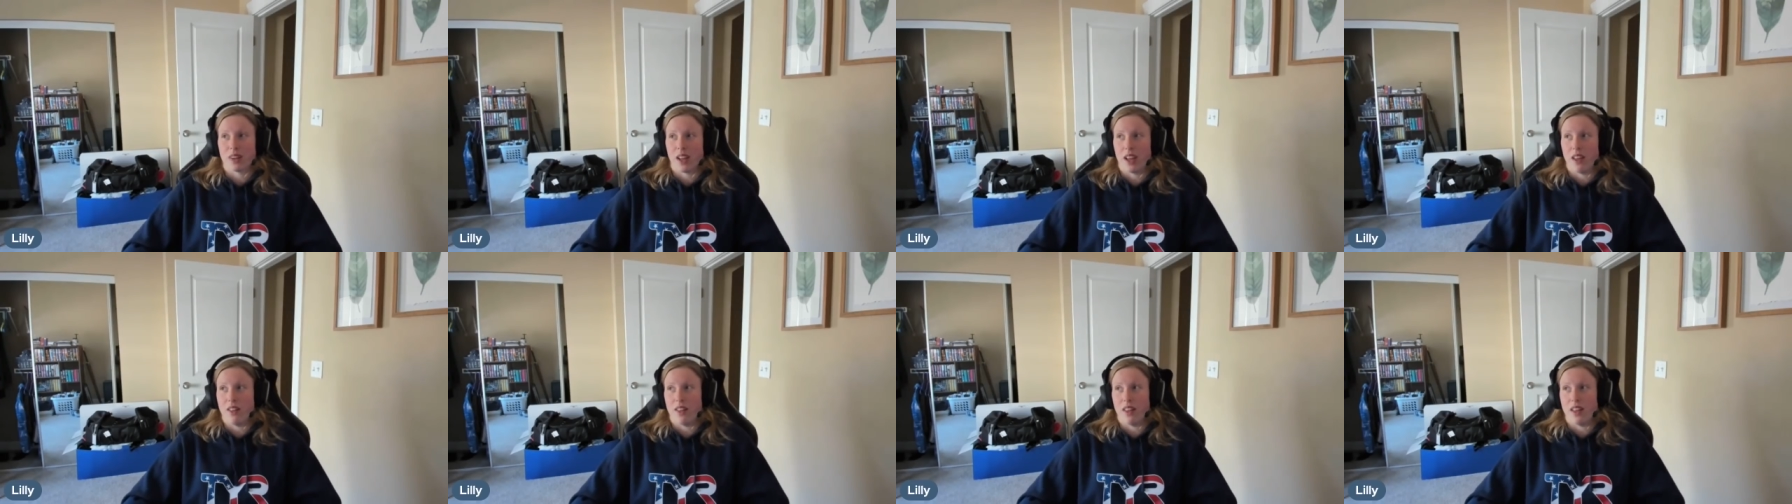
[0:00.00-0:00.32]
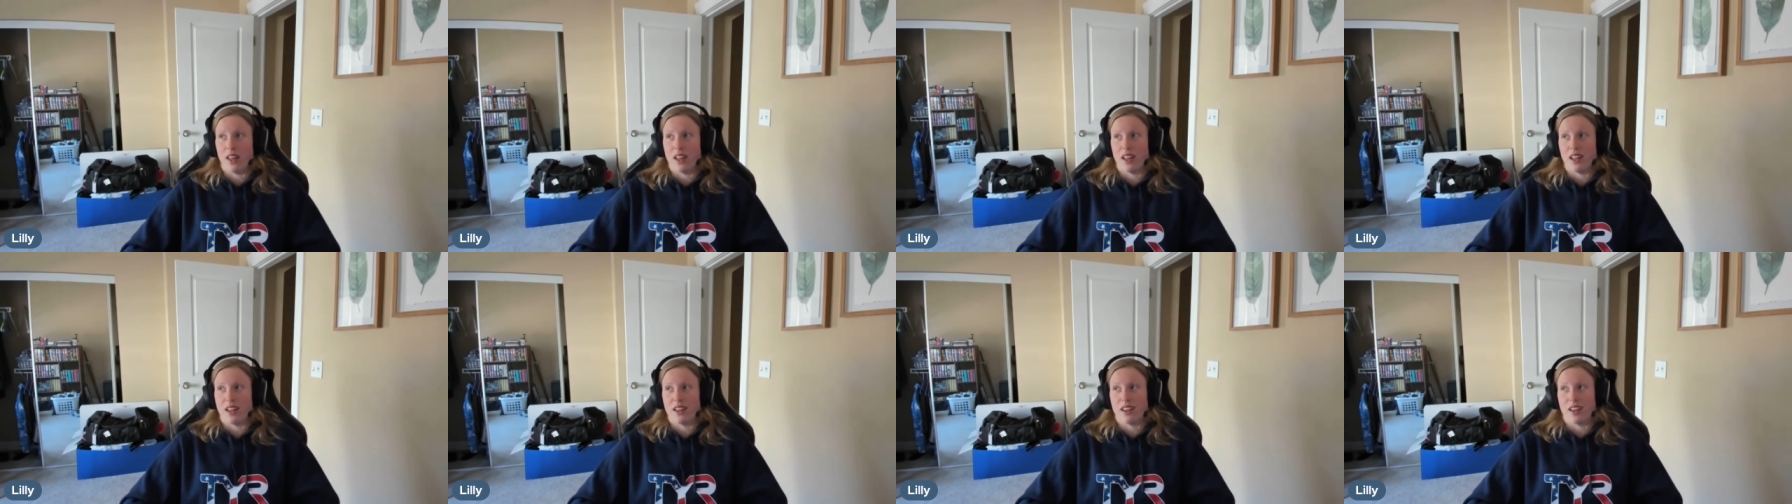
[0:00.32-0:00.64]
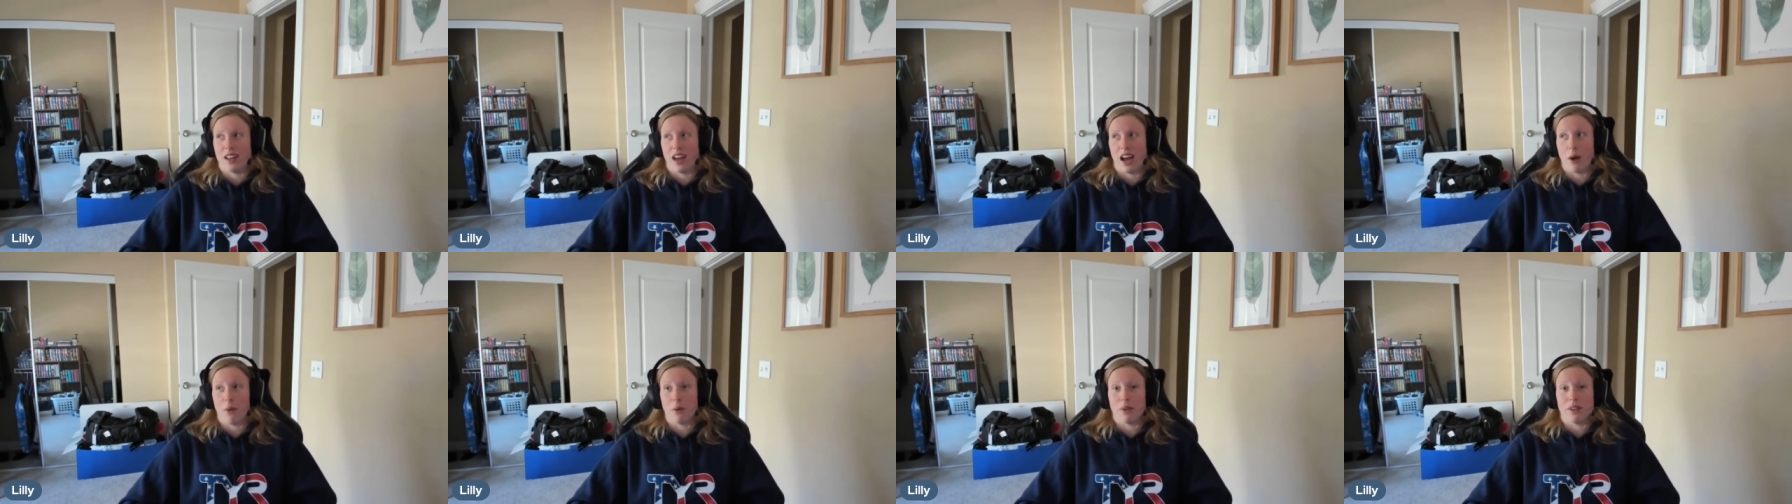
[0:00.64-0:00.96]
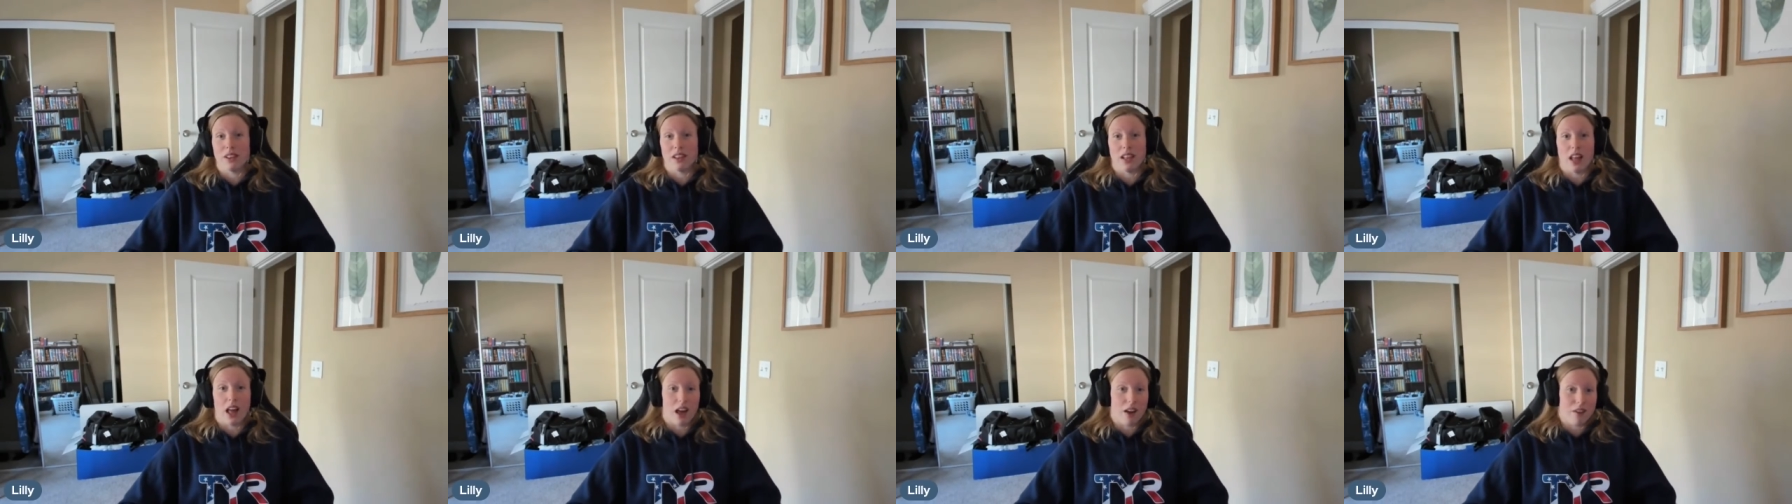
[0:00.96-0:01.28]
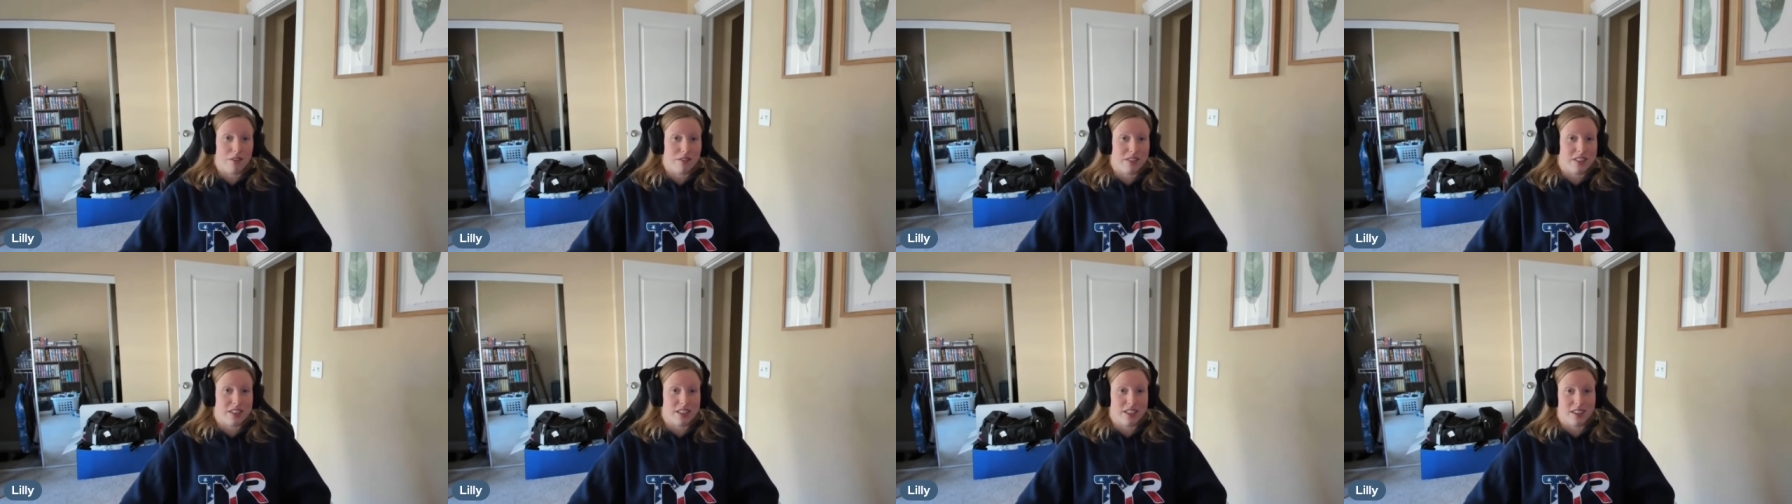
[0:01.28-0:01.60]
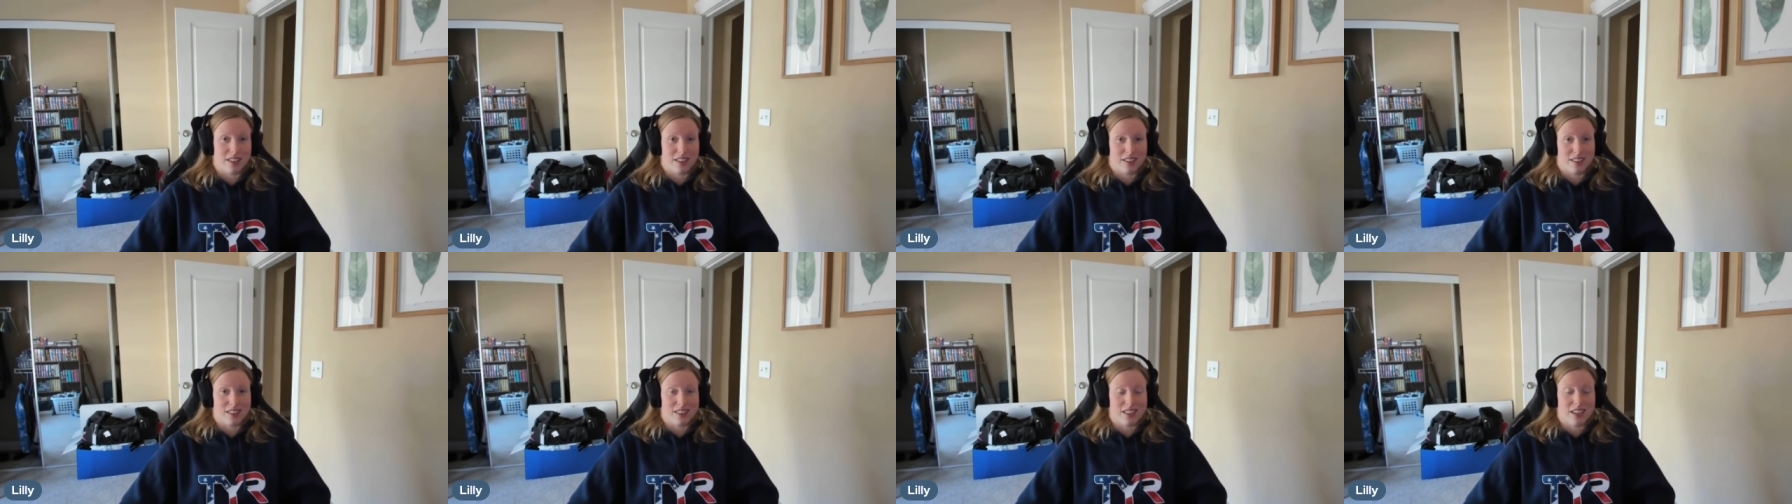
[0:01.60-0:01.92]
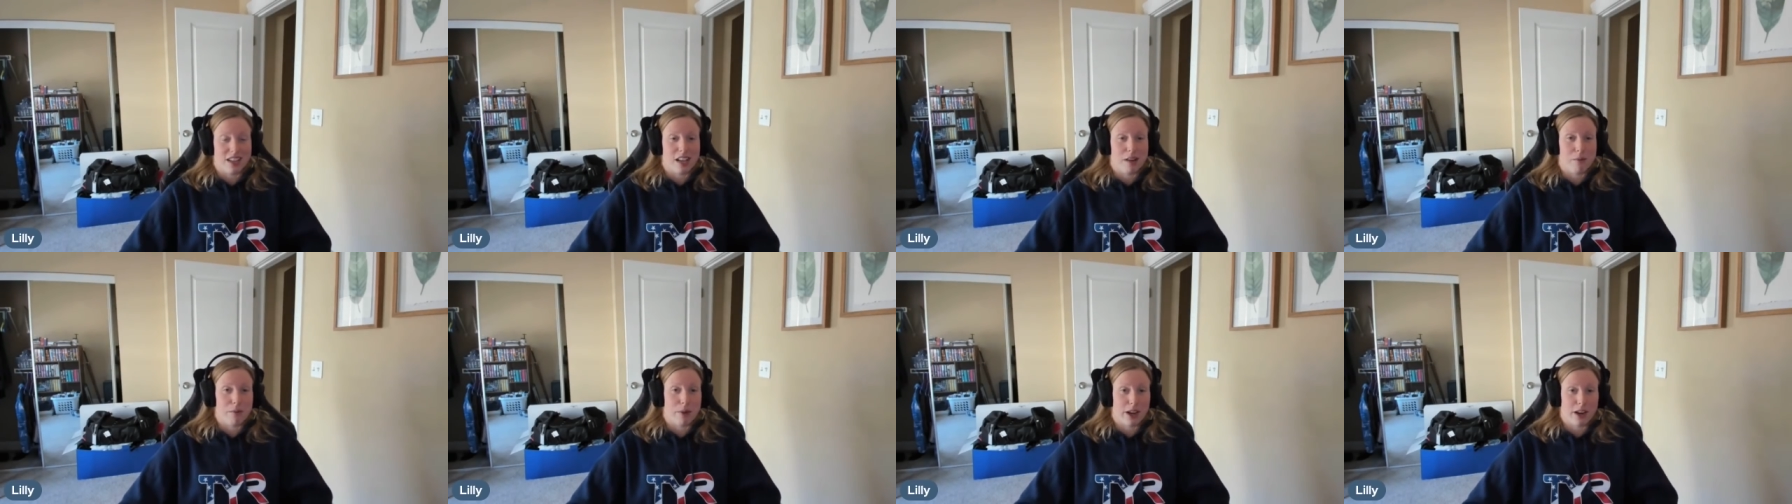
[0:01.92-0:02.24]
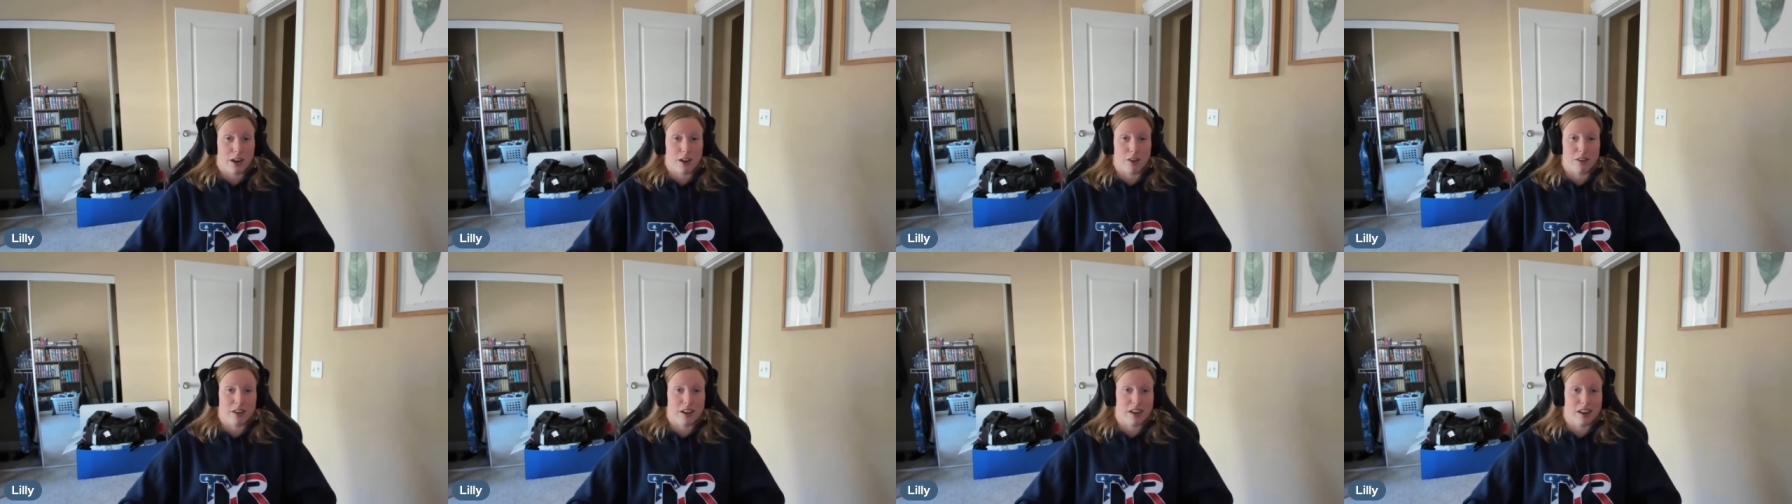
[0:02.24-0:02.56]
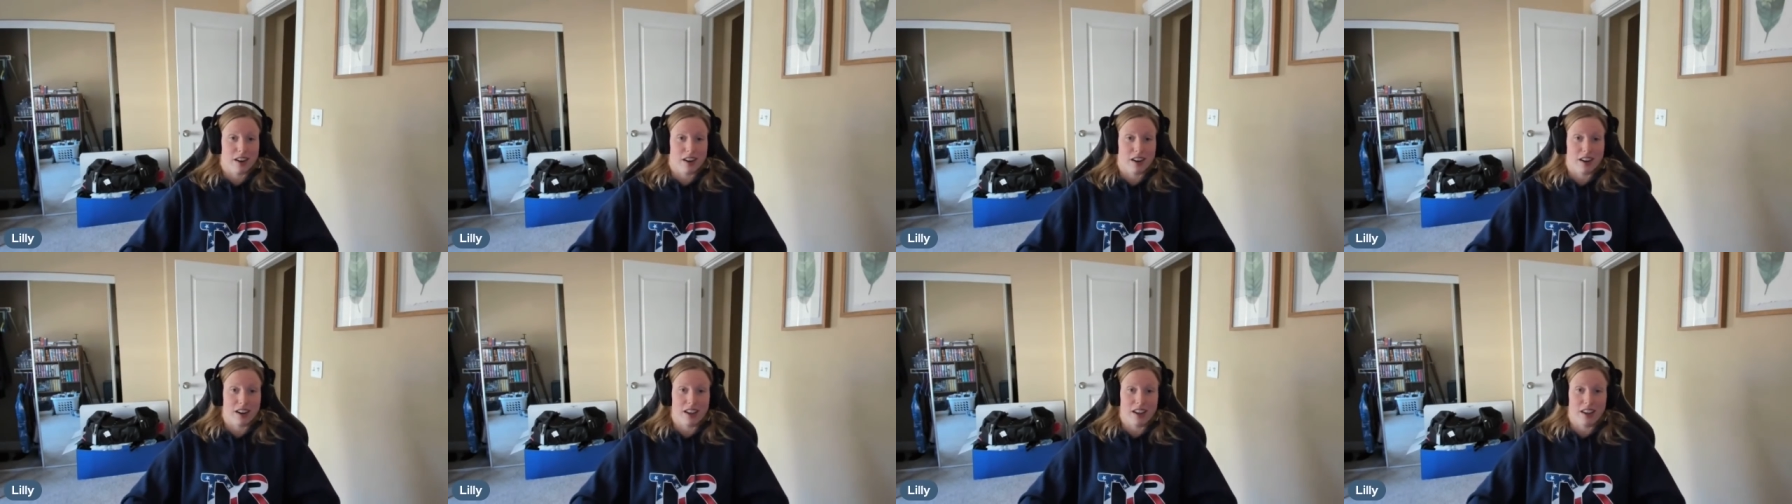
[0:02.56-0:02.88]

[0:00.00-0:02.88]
and then I would love to to end my career